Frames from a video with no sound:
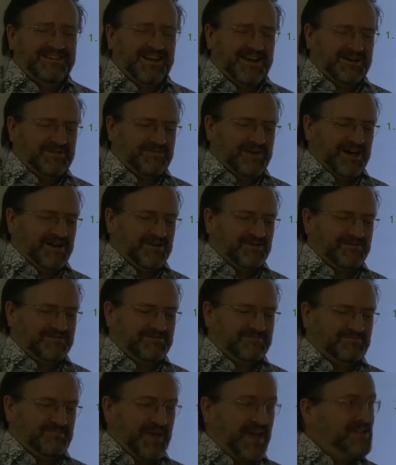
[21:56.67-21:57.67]
How
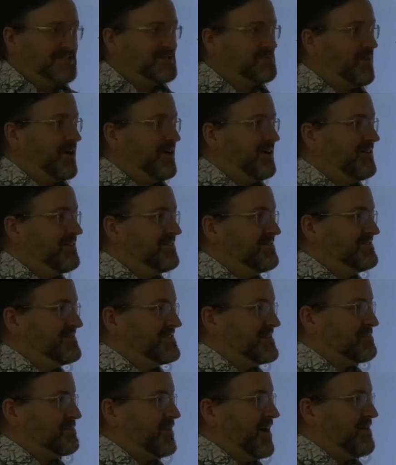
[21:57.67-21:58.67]
about
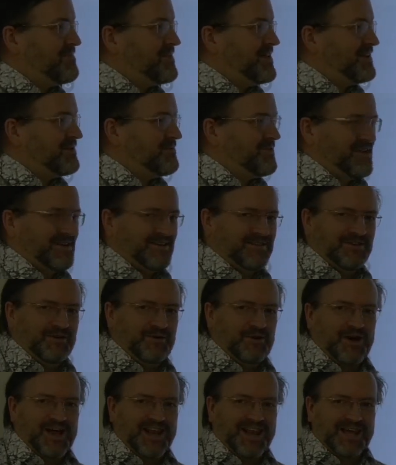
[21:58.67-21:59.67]
baseball? Is a popular one.
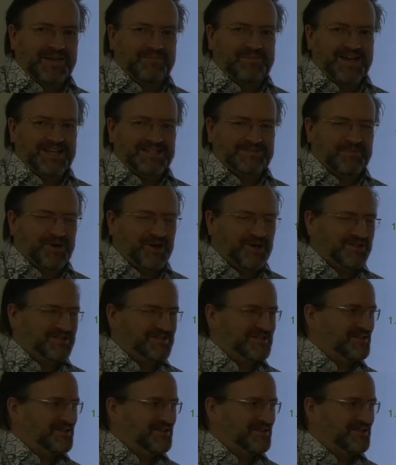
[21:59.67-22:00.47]
You know I like baseball.